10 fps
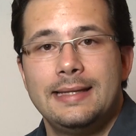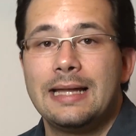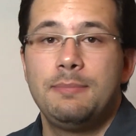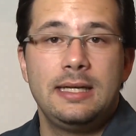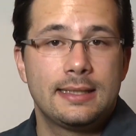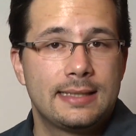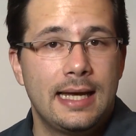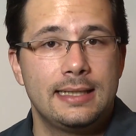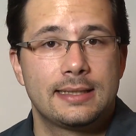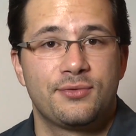That being
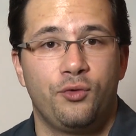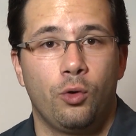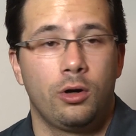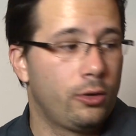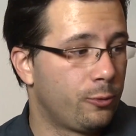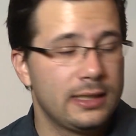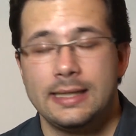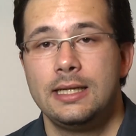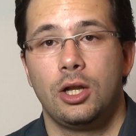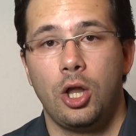said, it's for
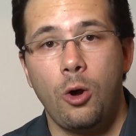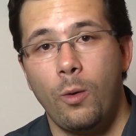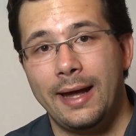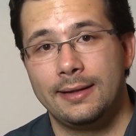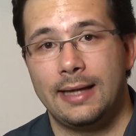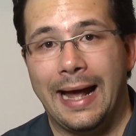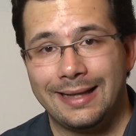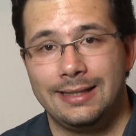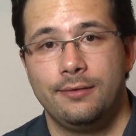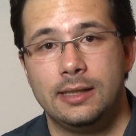really low-end
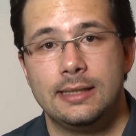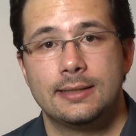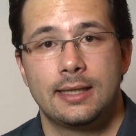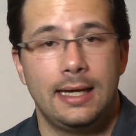activities.